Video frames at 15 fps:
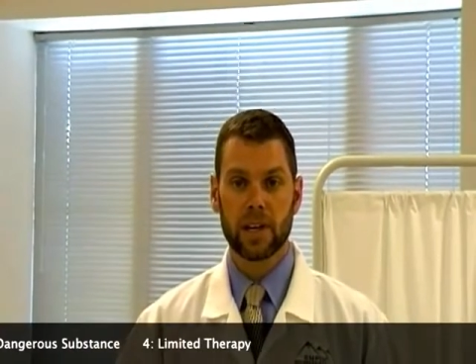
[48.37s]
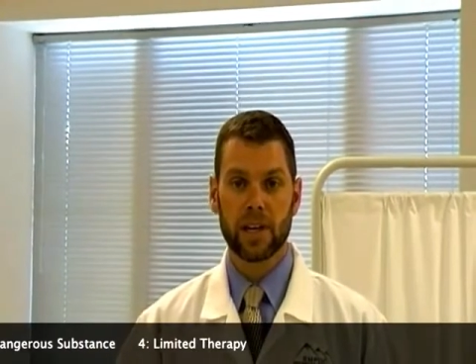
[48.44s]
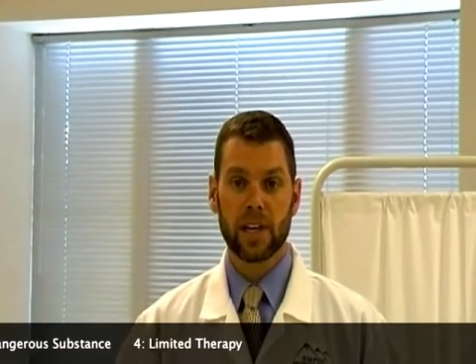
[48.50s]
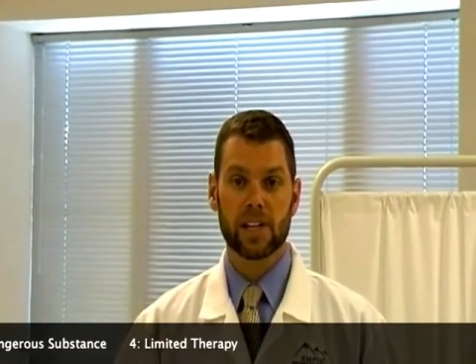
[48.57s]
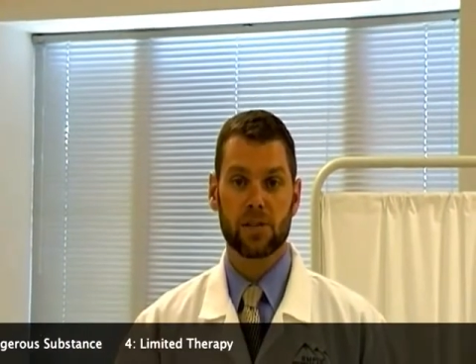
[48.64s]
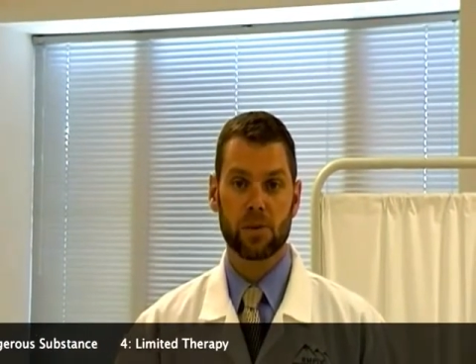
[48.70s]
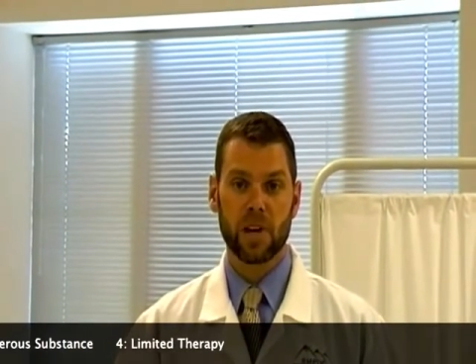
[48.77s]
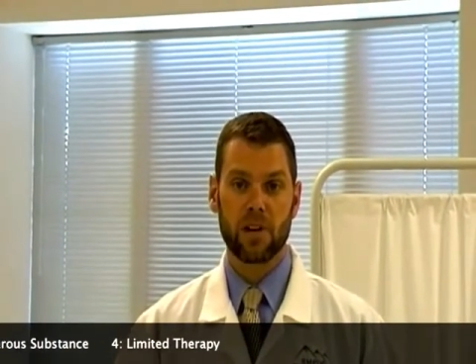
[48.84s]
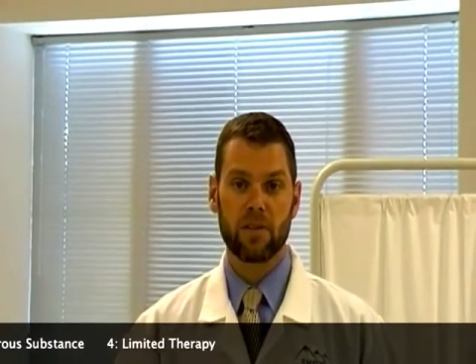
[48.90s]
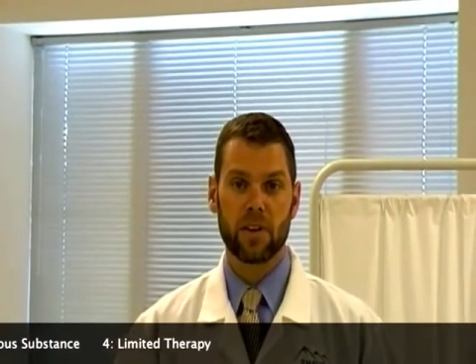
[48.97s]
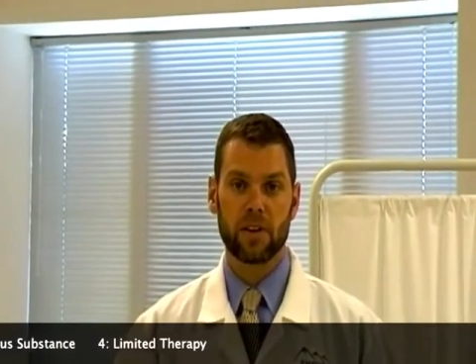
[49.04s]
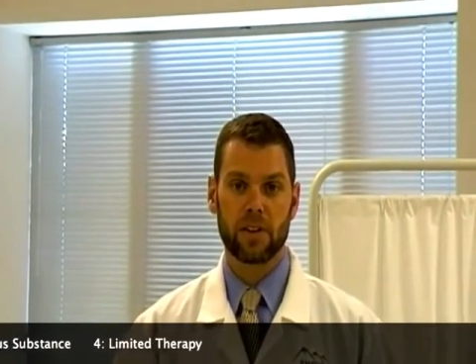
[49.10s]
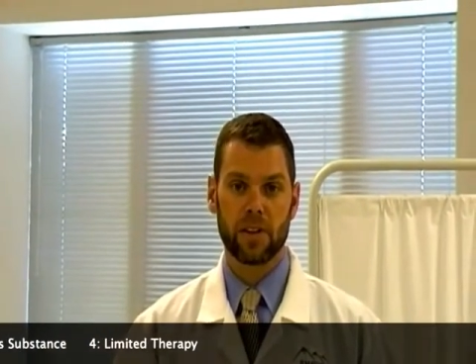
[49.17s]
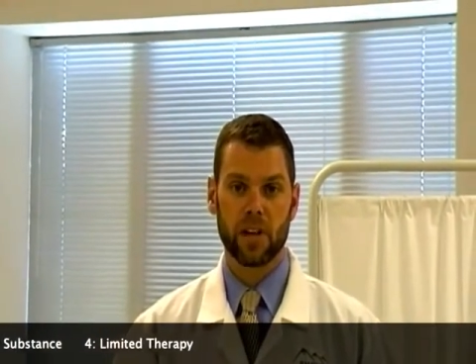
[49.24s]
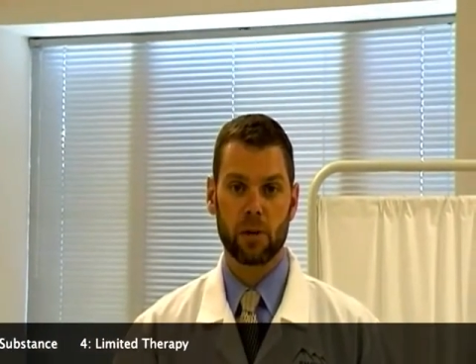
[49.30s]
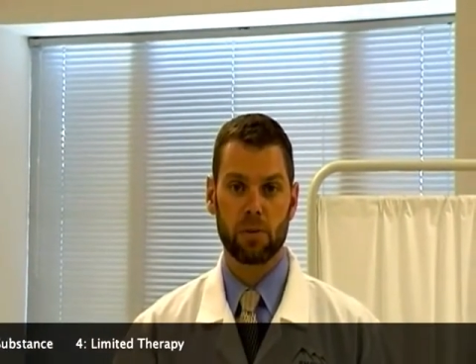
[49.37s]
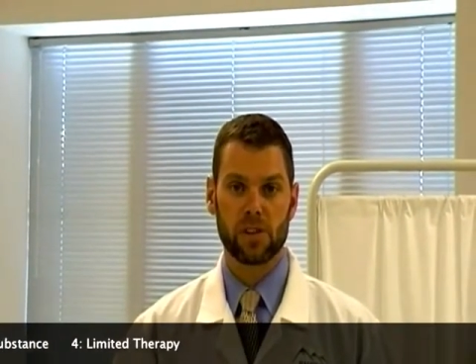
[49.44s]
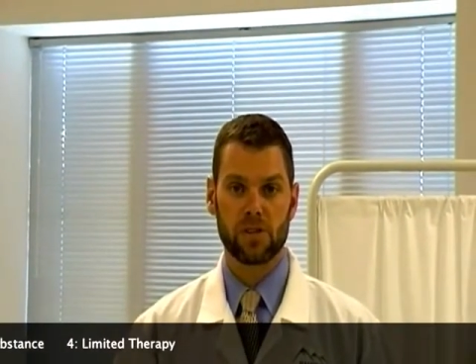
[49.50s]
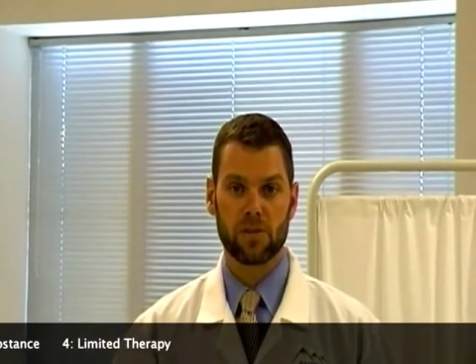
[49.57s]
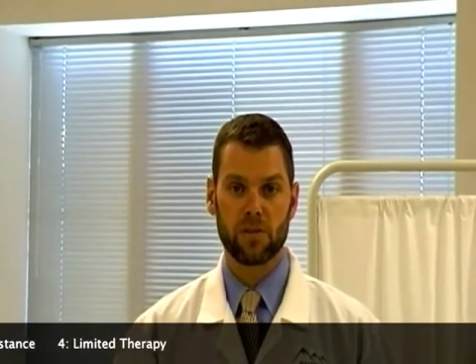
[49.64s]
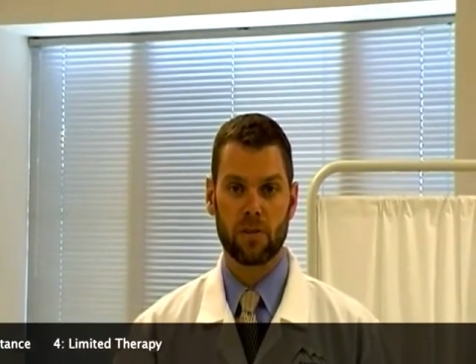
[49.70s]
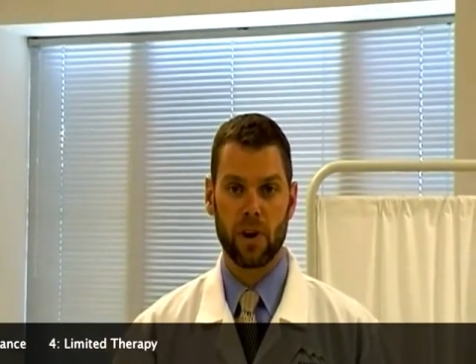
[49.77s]
Yes, we have other
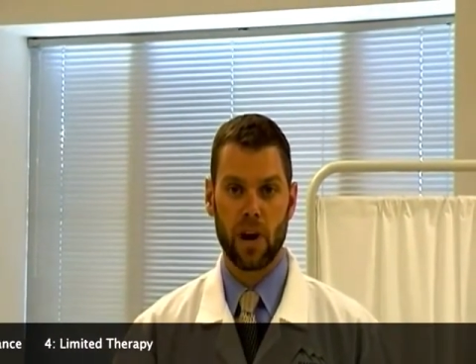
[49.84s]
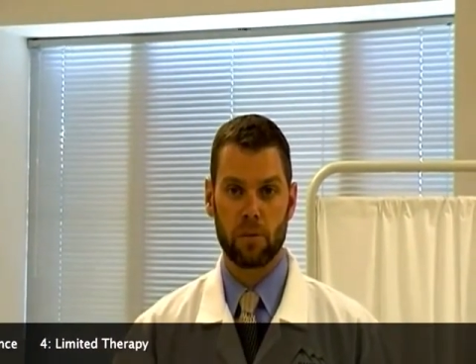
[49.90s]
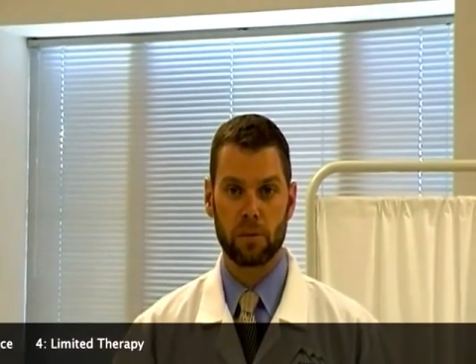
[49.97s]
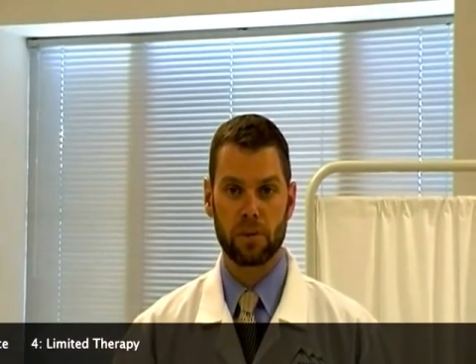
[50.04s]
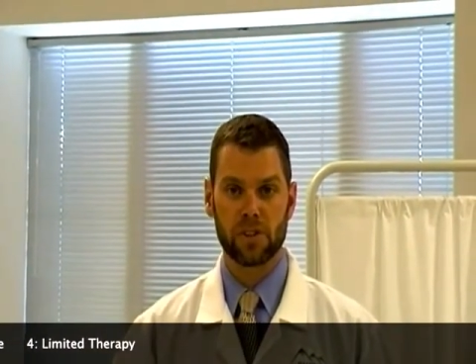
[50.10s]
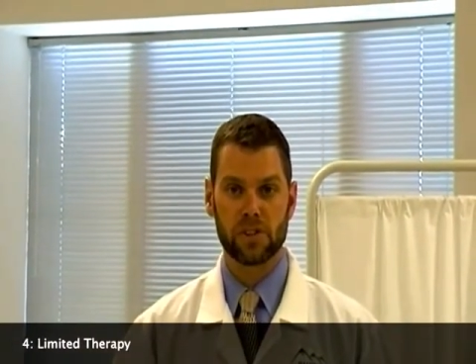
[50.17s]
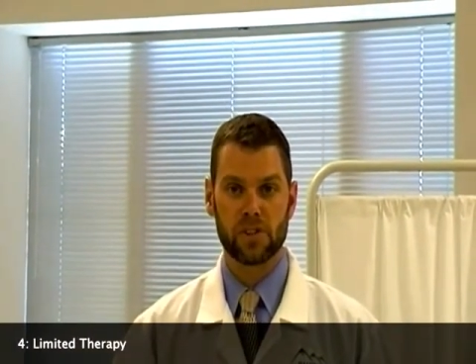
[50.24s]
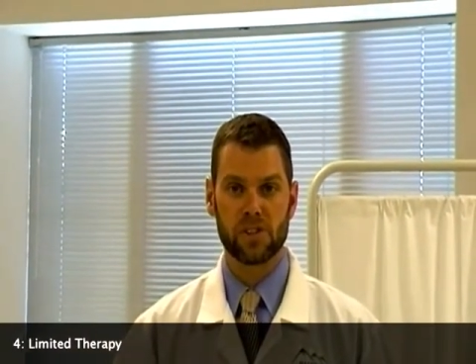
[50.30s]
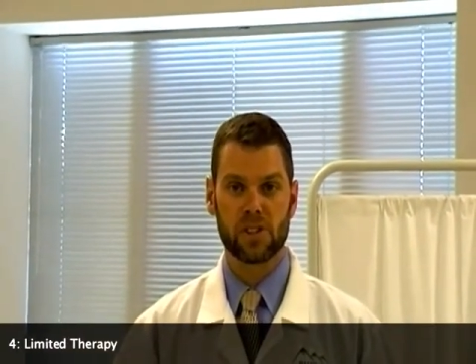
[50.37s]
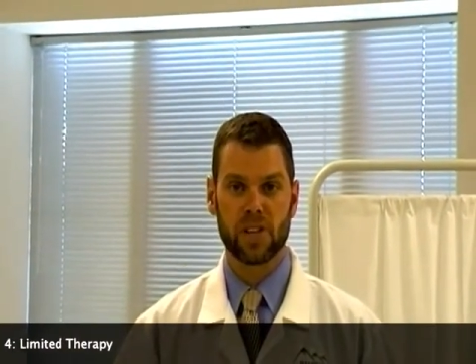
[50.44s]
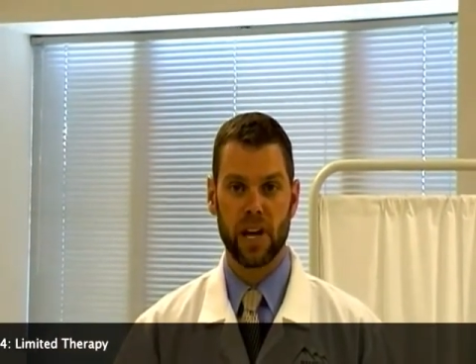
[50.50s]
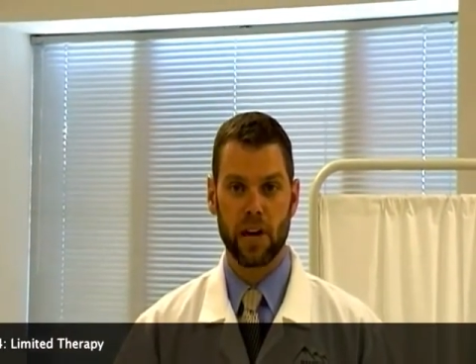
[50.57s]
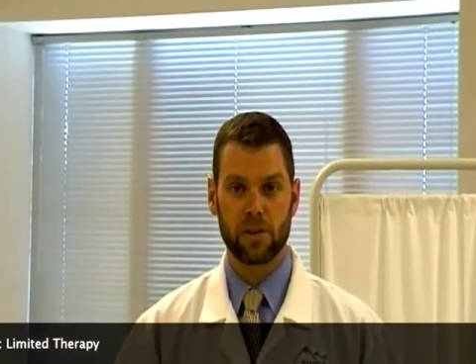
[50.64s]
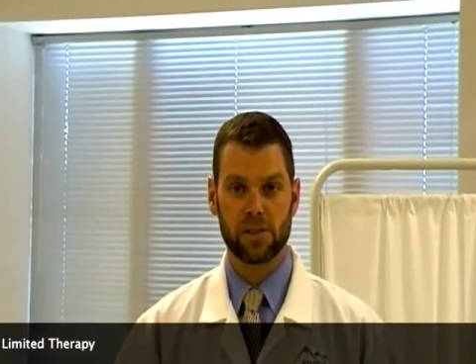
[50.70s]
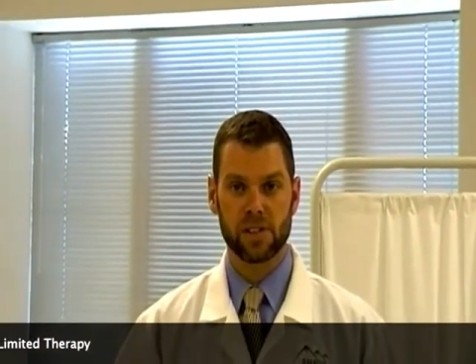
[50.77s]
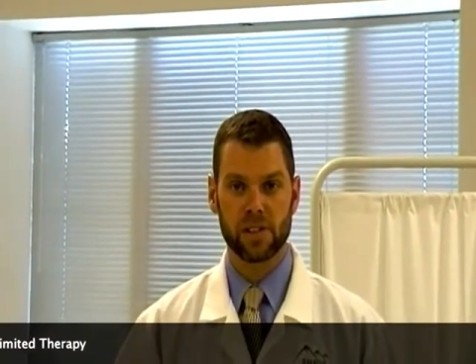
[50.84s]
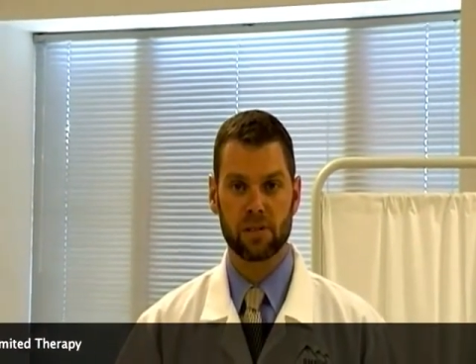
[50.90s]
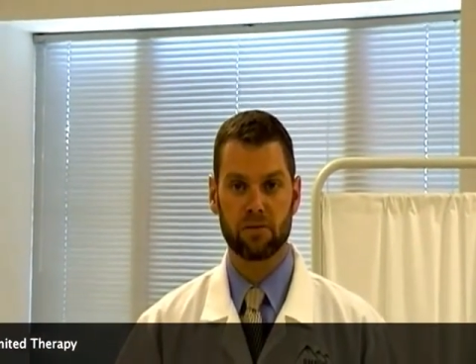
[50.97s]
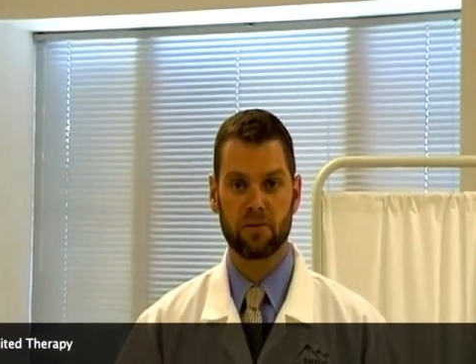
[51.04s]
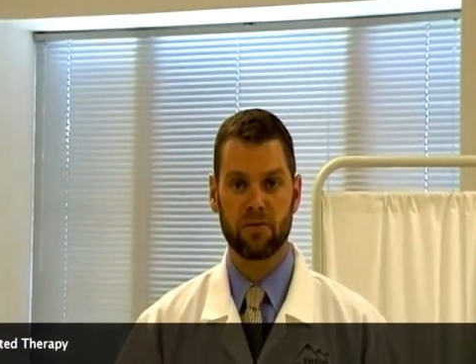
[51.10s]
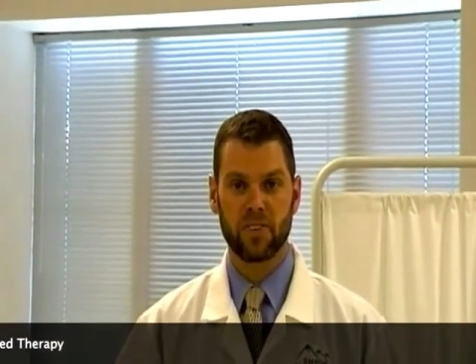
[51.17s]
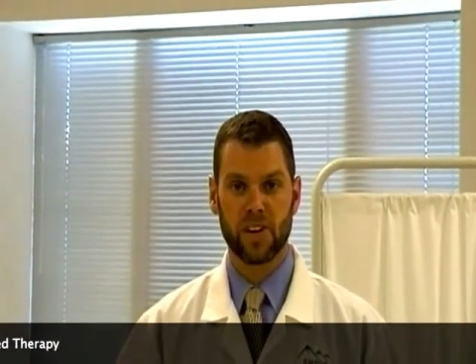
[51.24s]
therapies for verapamil such as
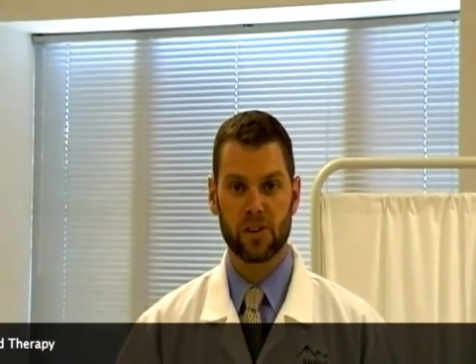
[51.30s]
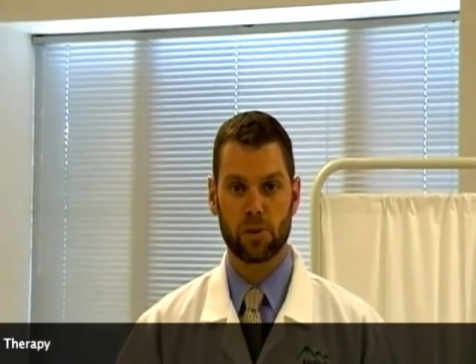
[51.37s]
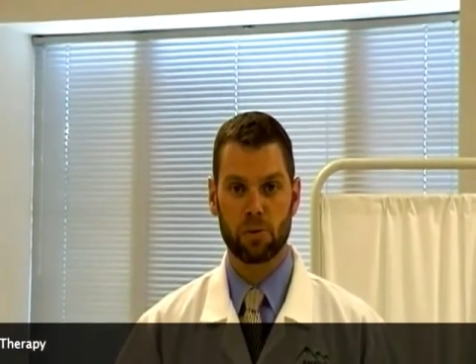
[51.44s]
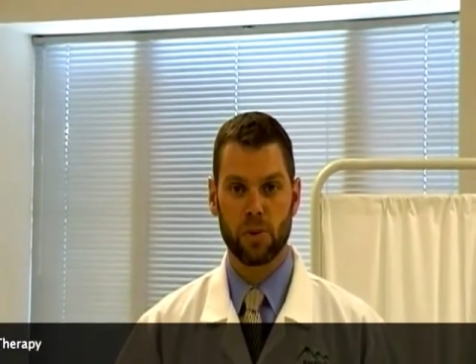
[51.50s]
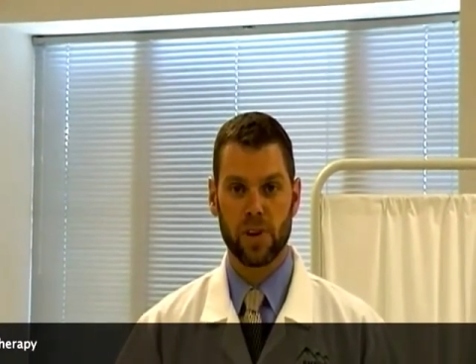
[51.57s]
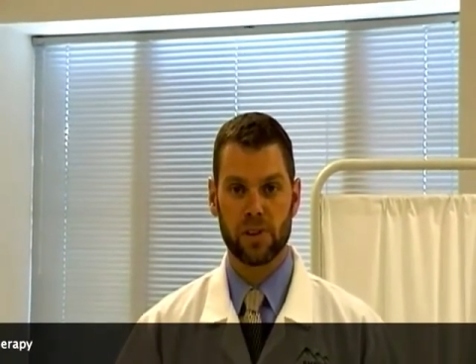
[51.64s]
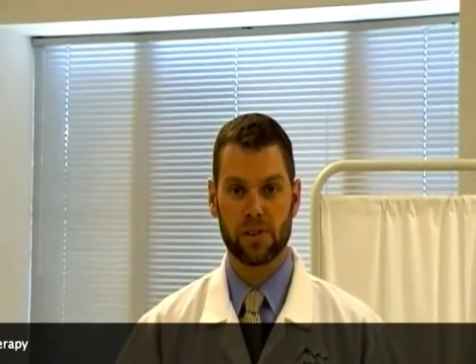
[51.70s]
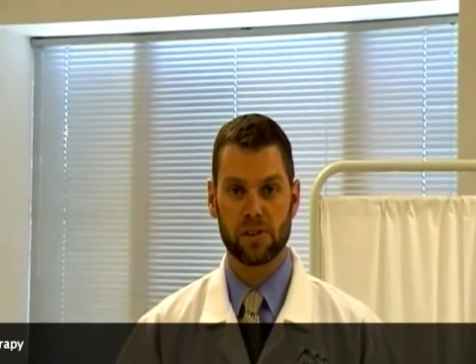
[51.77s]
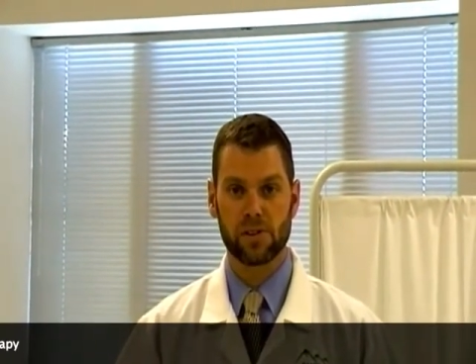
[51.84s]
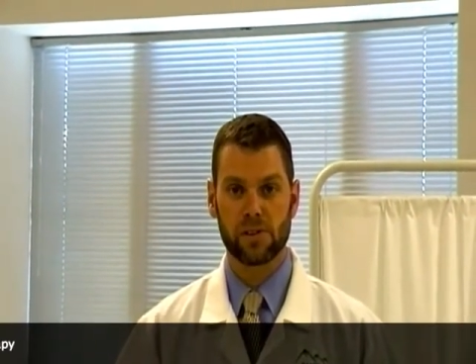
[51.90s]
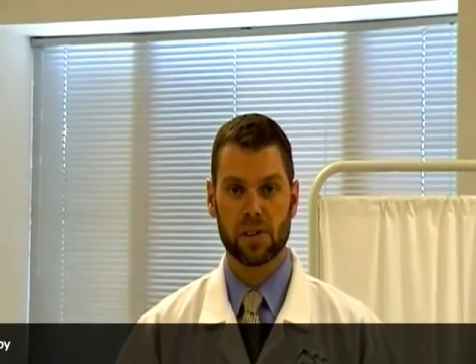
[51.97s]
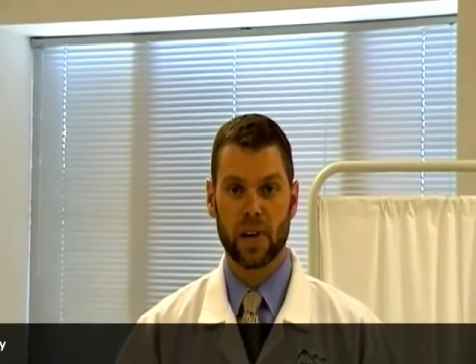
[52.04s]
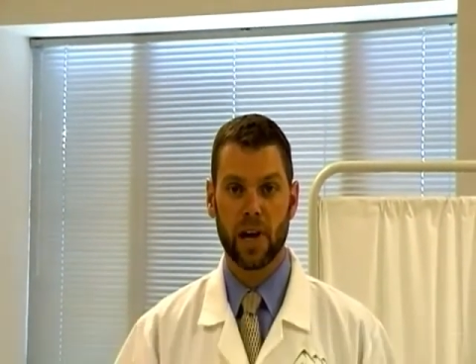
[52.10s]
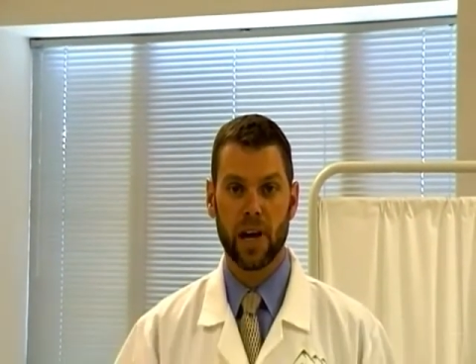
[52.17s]
calcium, vasopressors,